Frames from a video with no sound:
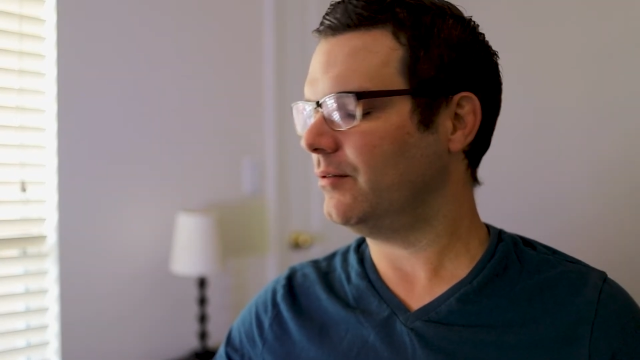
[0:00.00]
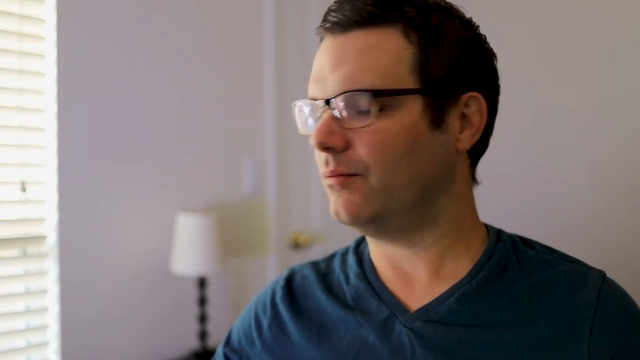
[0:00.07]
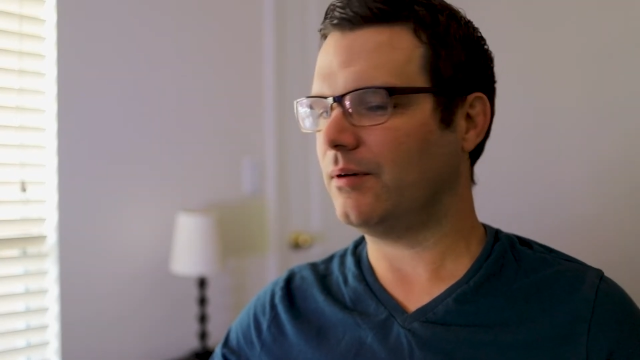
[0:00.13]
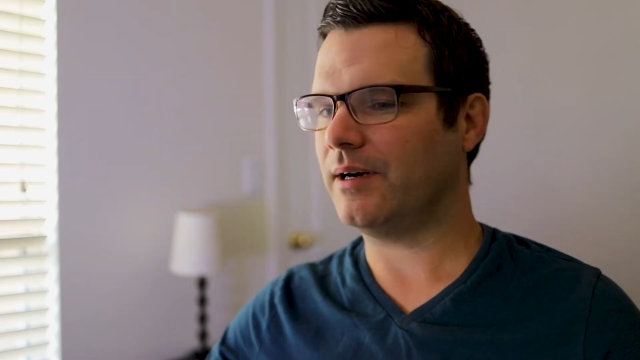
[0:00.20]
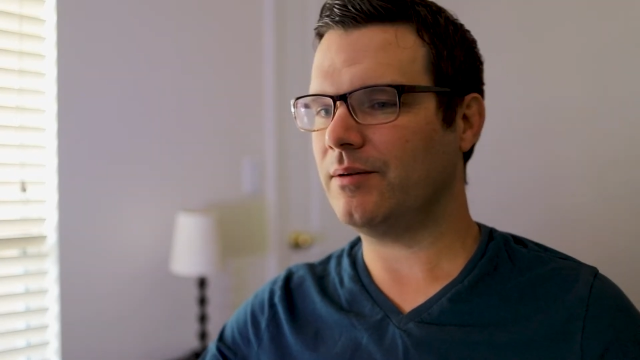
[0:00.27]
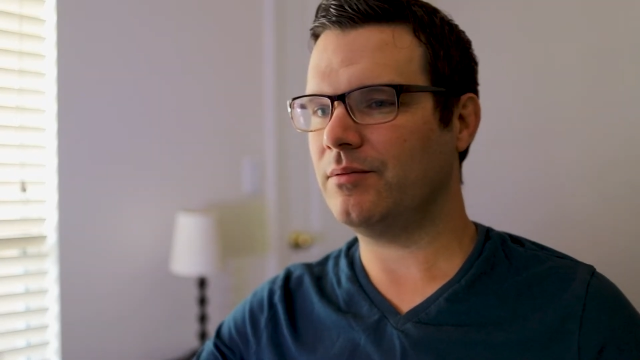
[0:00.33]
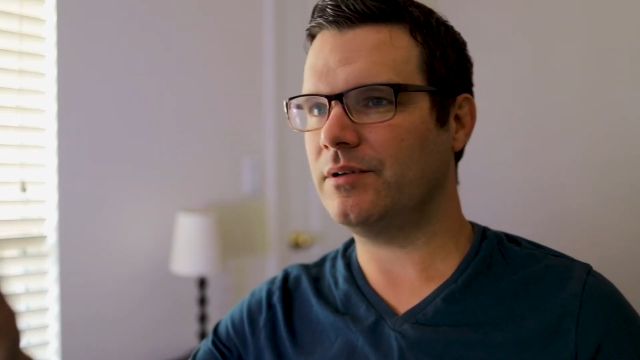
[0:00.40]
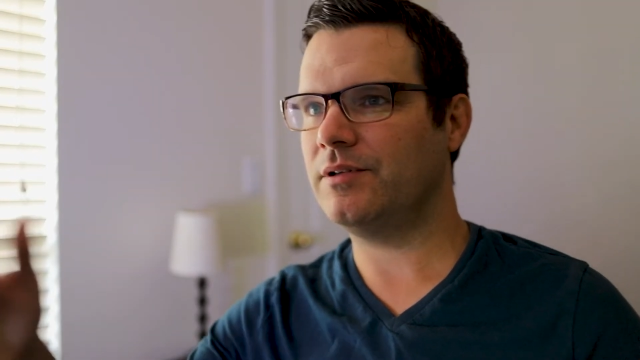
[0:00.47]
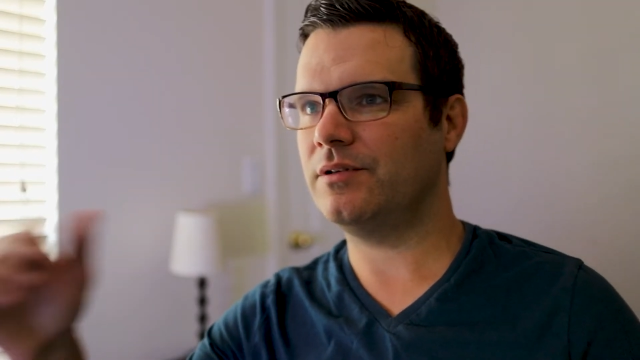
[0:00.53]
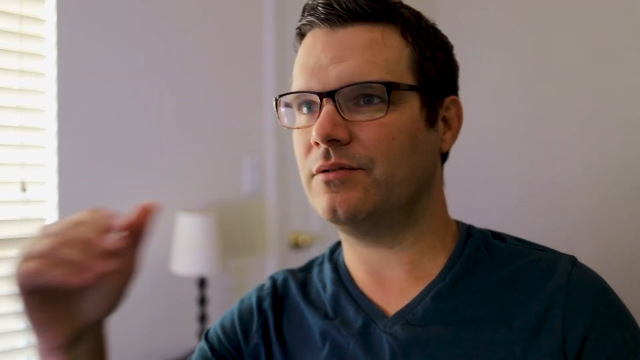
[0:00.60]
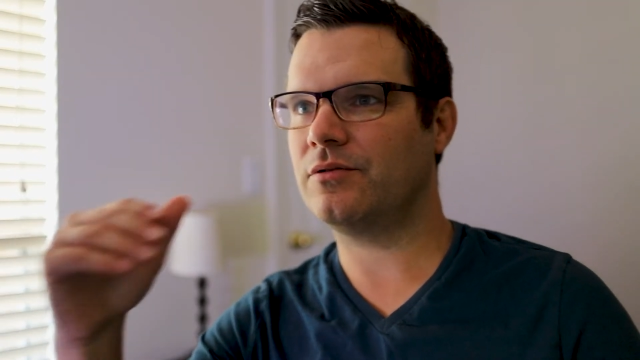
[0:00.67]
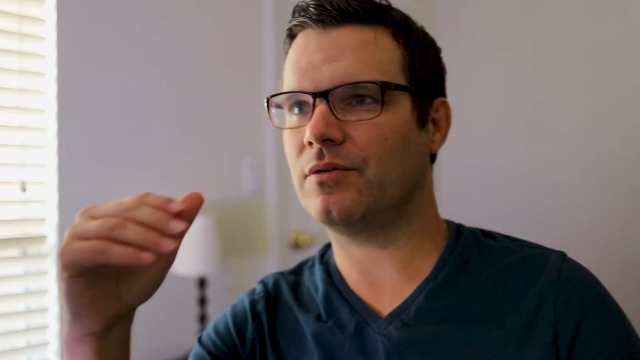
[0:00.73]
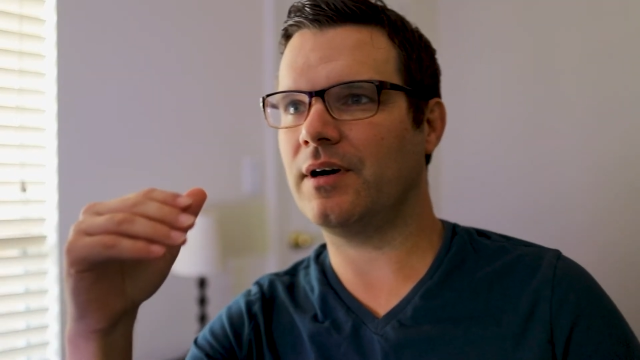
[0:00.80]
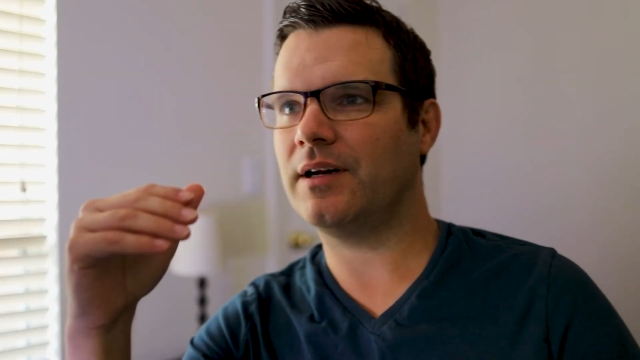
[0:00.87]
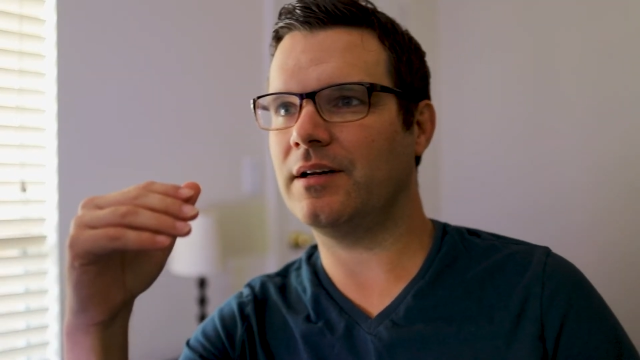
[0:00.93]
Why would you
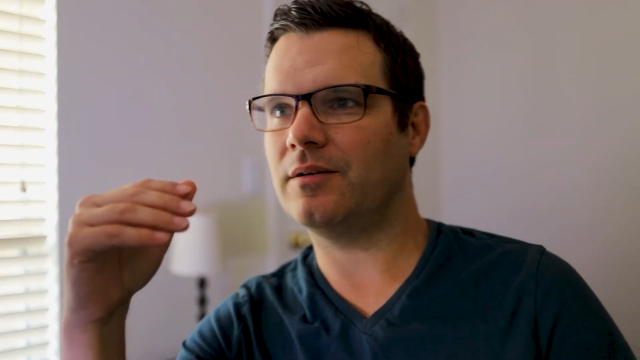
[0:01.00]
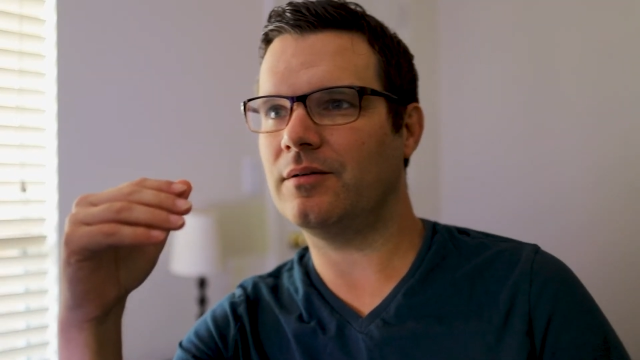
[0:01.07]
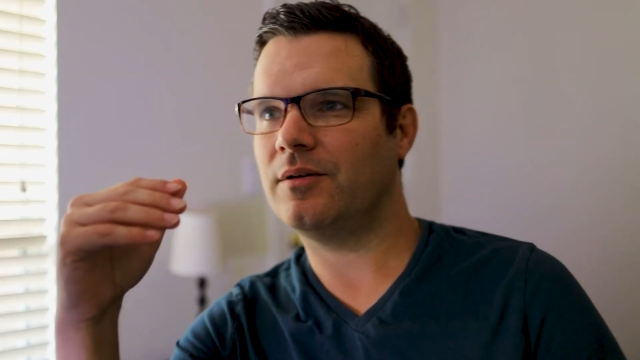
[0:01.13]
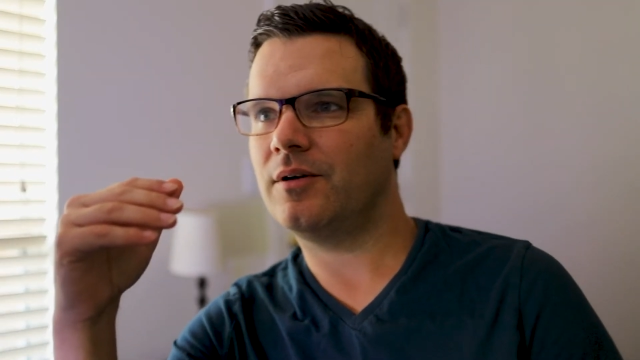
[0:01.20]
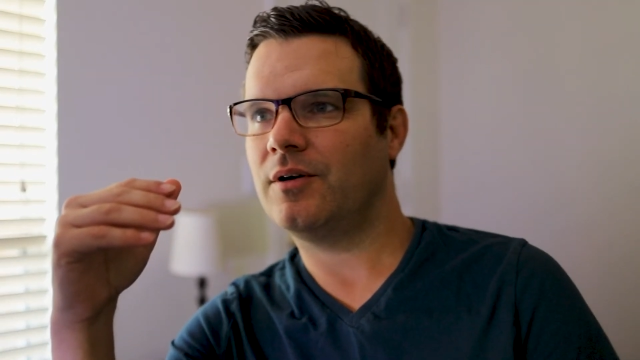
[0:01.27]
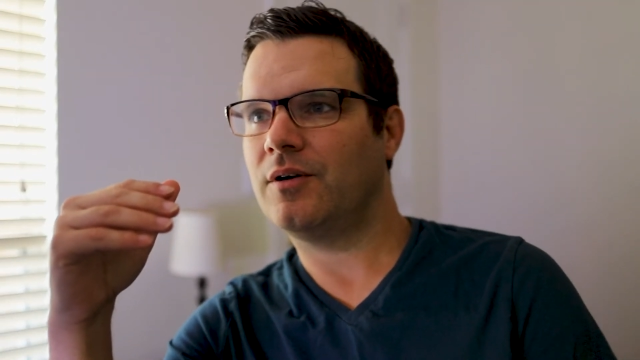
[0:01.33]
try to